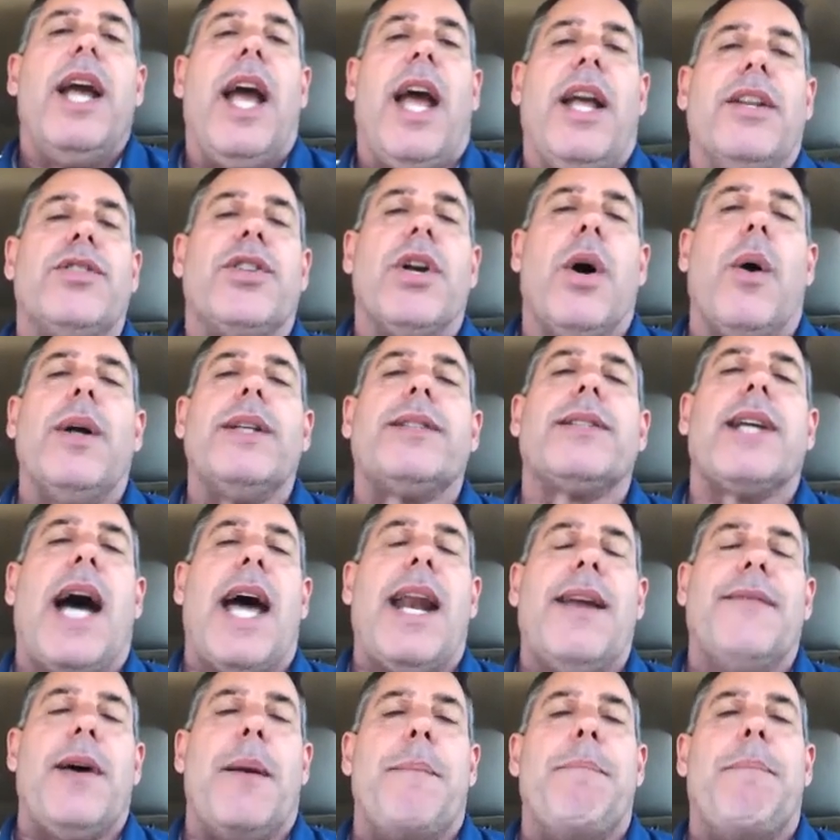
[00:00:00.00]
And so it's
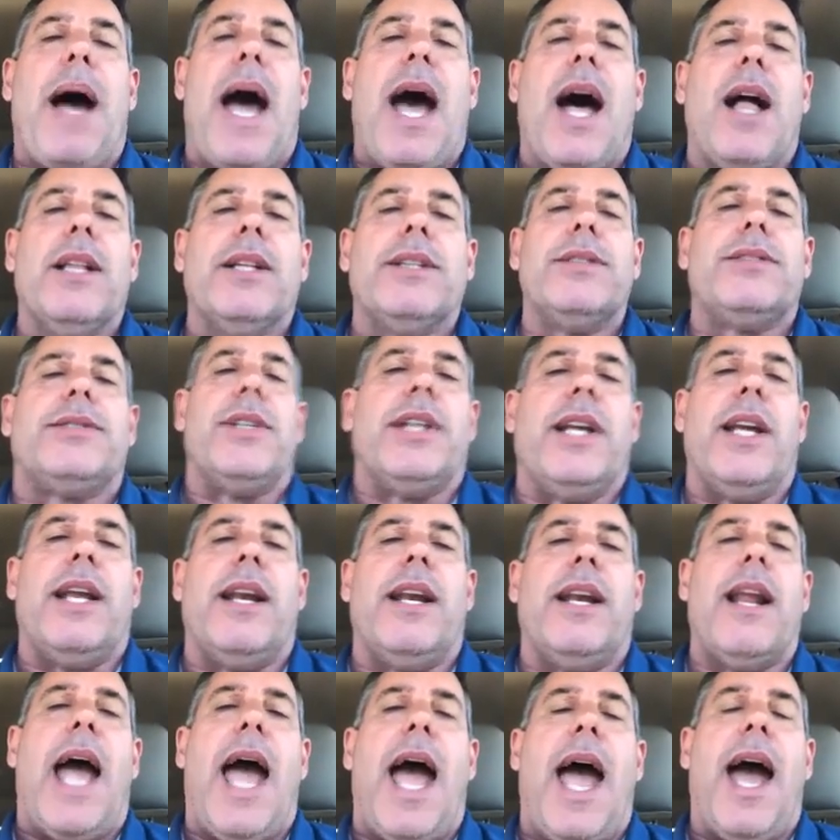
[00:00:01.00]
kind of a
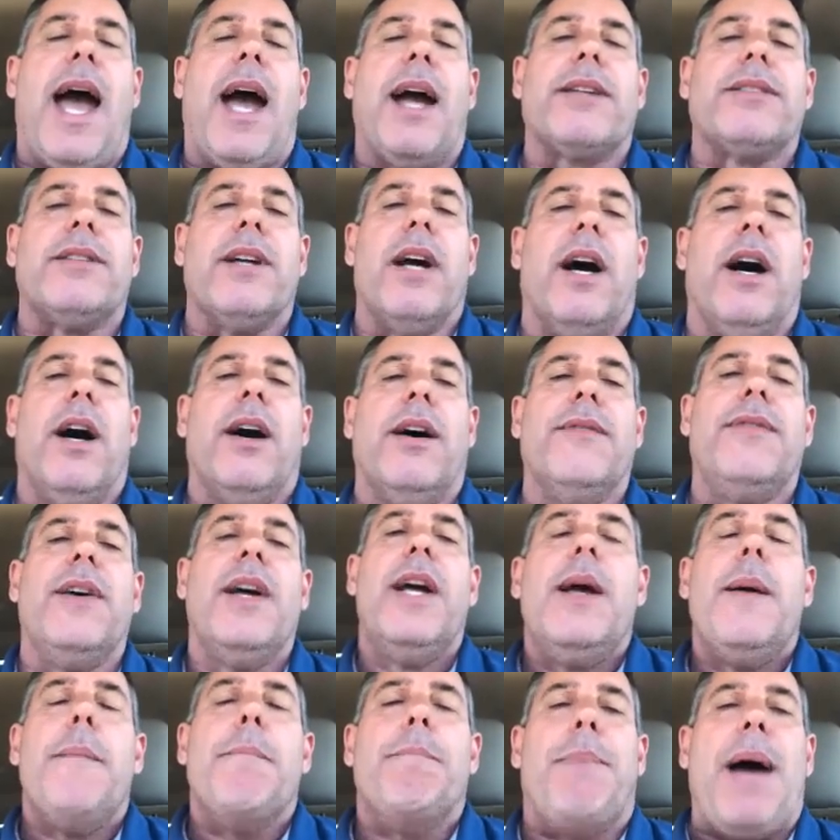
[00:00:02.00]
balancing act of
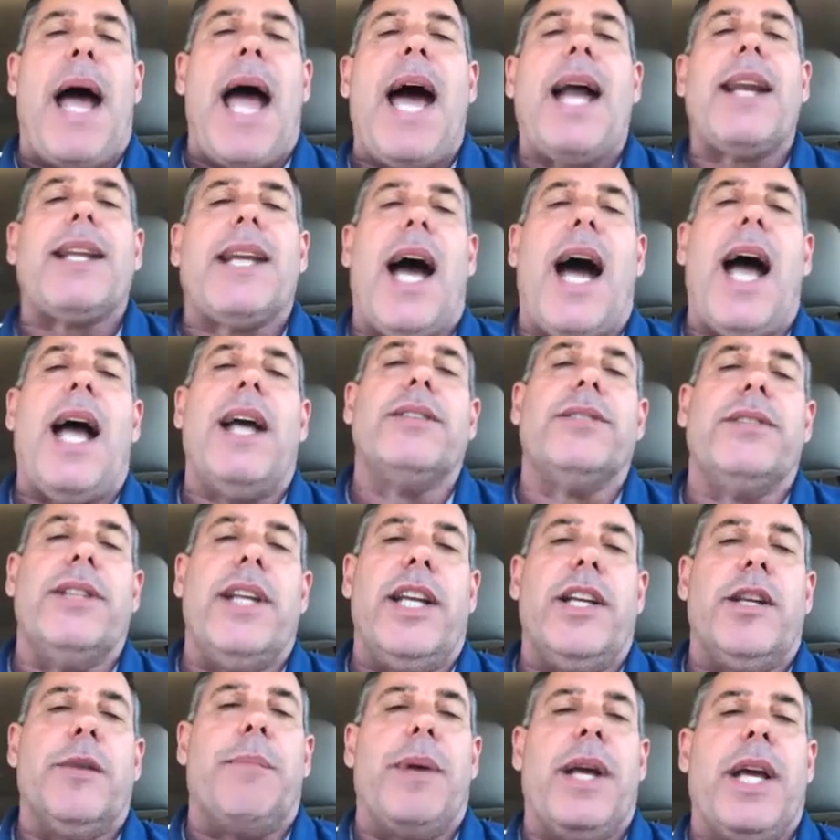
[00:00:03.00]
bad guys
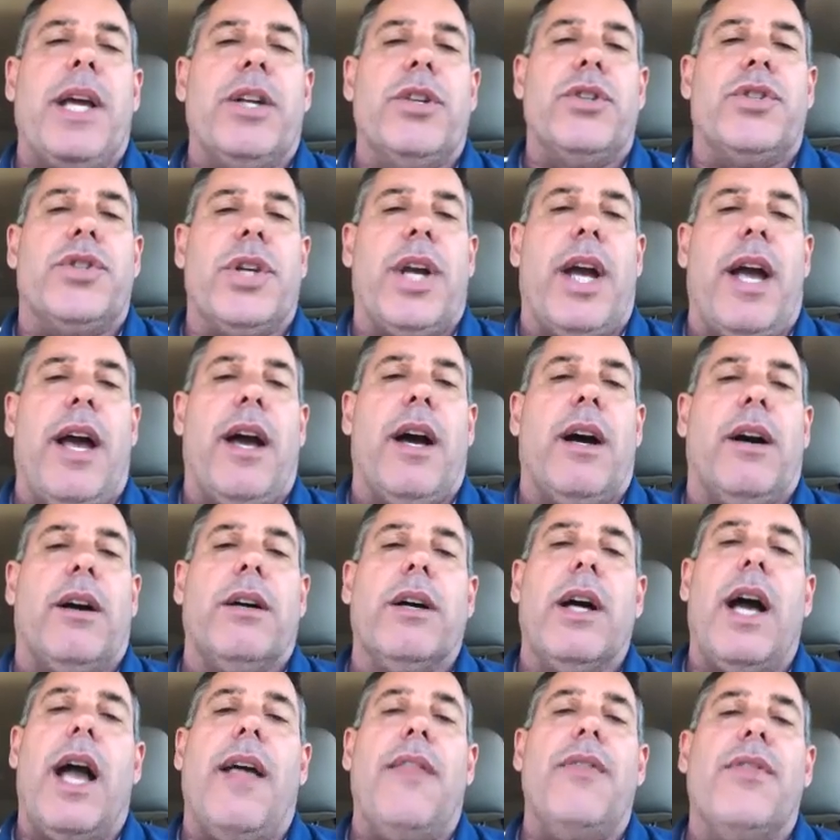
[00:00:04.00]
need to be in
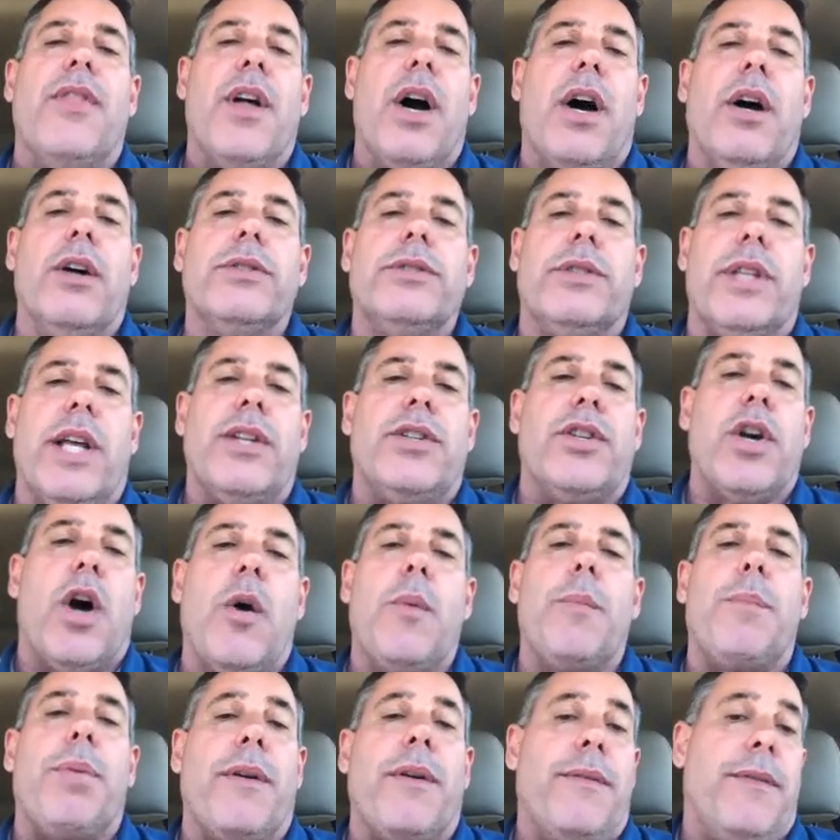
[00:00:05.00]
jail, and those that
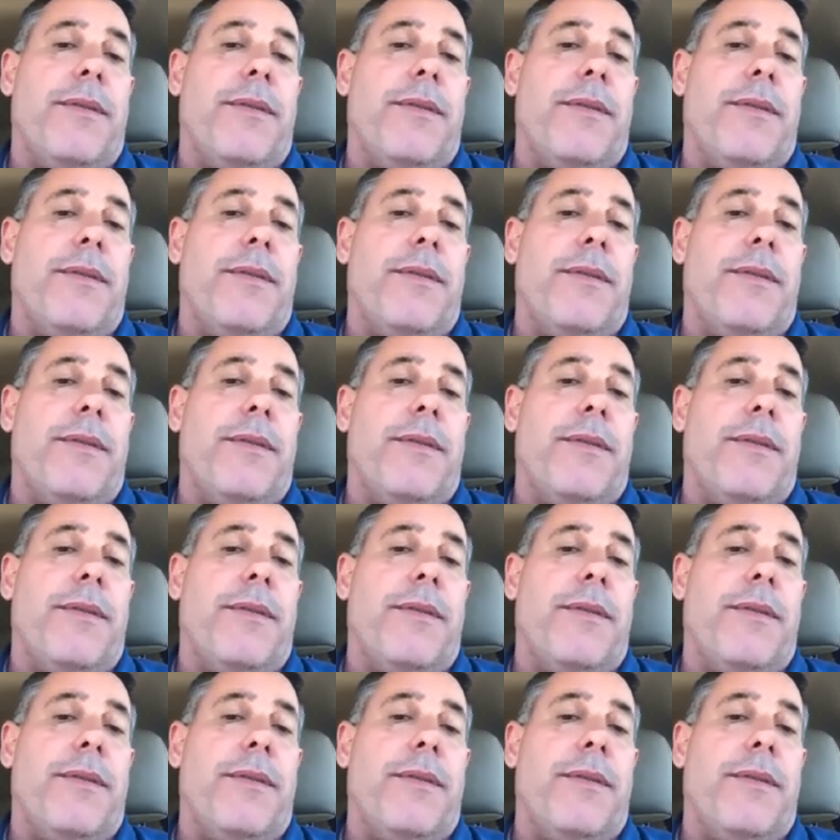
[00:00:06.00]
don't,